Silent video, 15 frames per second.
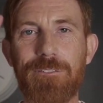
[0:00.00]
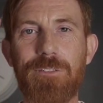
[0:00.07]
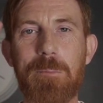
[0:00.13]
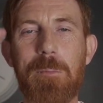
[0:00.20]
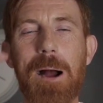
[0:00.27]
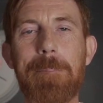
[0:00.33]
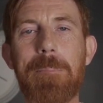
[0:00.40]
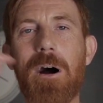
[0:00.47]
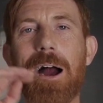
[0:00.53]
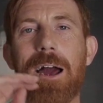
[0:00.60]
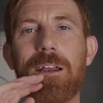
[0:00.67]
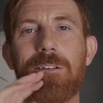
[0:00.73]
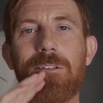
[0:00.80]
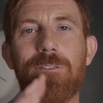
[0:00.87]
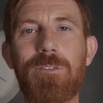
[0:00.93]
for my
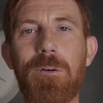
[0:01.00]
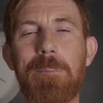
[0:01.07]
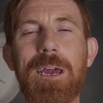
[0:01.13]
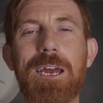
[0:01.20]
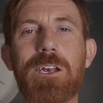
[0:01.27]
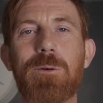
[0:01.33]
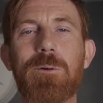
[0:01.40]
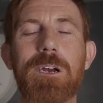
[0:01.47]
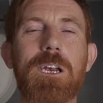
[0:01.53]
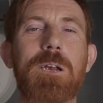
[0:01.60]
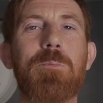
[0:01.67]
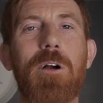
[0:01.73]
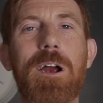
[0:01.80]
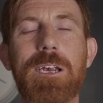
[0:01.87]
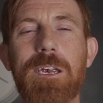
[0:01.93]
mind, for me to
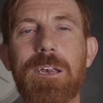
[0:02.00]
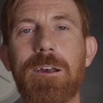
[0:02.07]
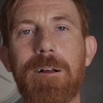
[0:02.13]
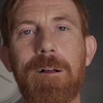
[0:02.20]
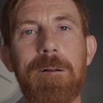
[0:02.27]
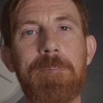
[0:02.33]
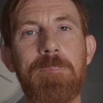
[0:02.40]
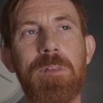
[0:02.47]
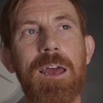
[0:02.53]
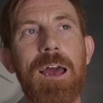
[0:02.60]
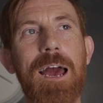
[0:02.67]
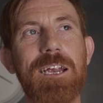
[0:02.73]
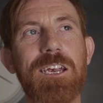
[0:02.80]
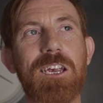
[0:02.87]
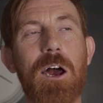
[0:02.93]
express.
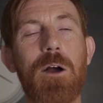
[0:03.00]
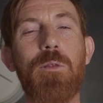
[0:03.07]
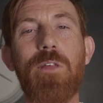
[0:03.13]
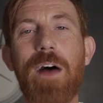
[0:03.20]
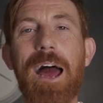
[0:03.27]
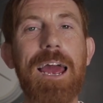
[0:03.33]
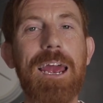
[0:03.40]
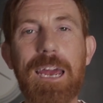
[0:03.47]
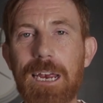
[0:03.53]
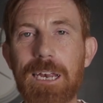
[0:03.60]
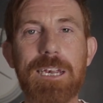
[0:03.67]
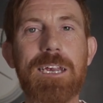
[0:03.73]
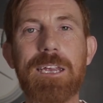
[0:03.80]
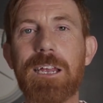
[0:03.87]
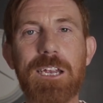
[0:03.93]
And so that
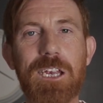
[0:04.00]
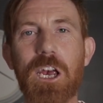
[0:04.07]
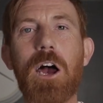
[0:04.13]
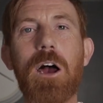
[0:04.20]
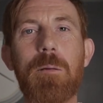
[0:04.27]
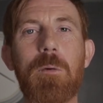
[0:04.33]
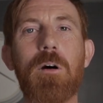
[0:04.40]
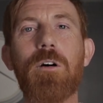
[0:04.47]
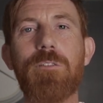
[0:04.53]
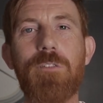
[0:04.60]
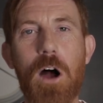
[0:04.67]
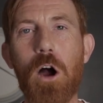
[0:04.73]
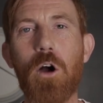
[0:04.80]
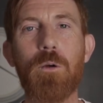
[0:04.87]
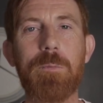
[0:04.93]
is the term of
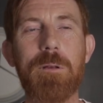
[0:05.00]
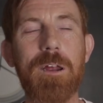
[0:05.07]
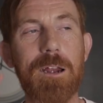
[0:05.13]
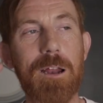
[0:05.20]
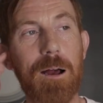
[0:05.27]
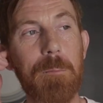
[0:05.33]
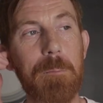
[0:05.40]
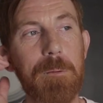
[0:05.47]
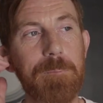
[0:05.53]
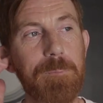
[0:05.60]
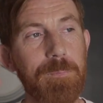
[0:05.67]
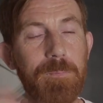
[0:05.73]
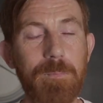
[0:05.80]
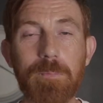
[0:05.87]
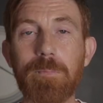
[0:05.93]
opening up.
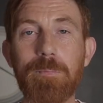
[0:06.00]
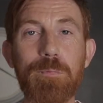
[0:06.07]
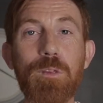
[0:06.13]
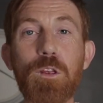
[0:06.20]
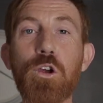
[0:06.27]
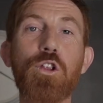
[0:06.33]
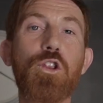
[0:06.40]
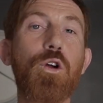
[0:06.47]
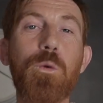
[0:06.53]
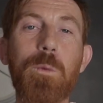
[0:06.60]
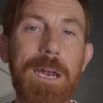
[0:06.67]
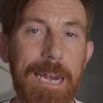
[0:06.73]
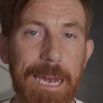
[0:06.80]
Do we